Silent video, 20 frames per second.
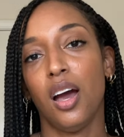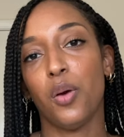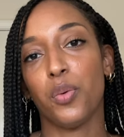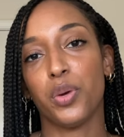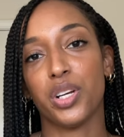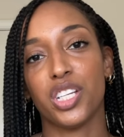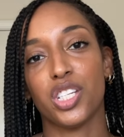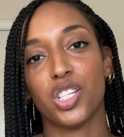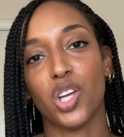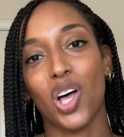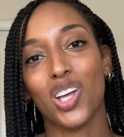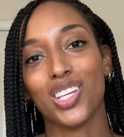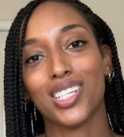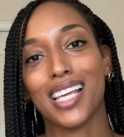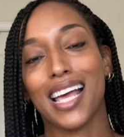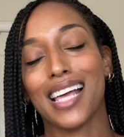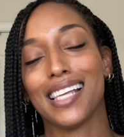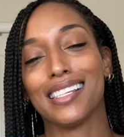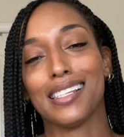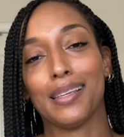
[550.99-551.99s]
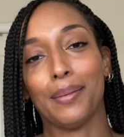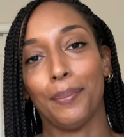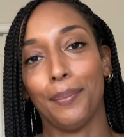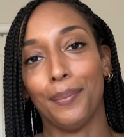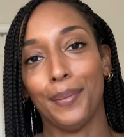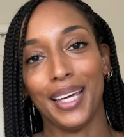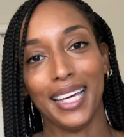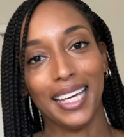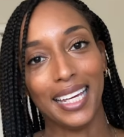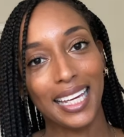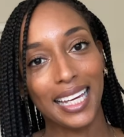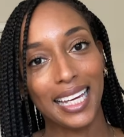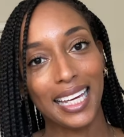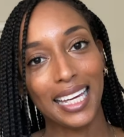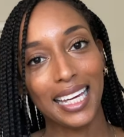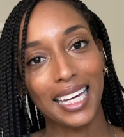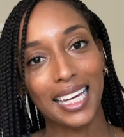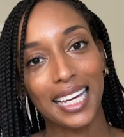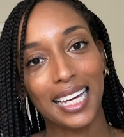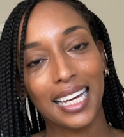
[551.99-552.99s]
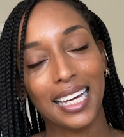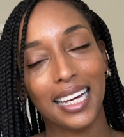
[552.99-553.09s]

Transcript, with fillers: results as me.